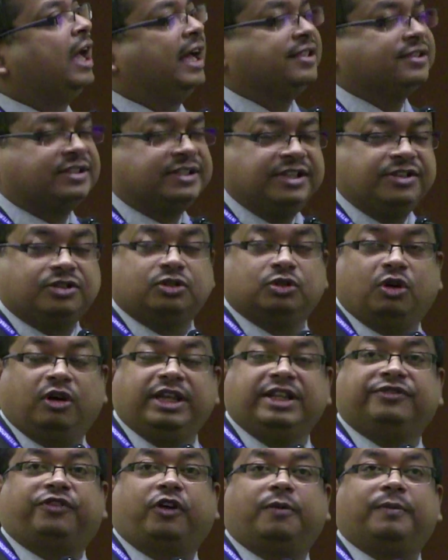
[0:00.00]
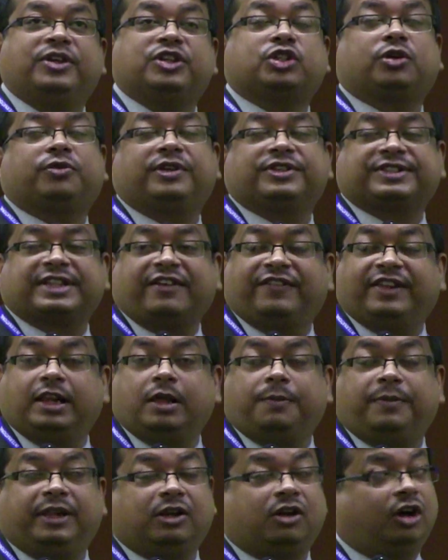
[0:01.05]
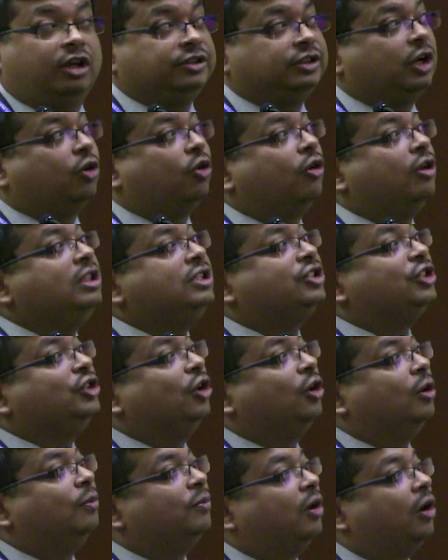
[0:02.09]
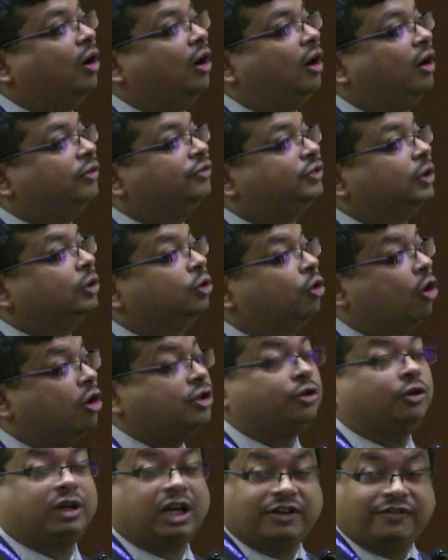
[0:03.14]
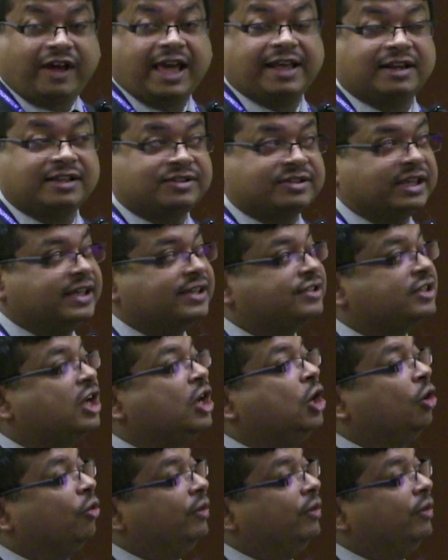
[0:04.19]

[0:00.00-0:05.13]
And since no information was available on the whole genome of goat rotaviruses,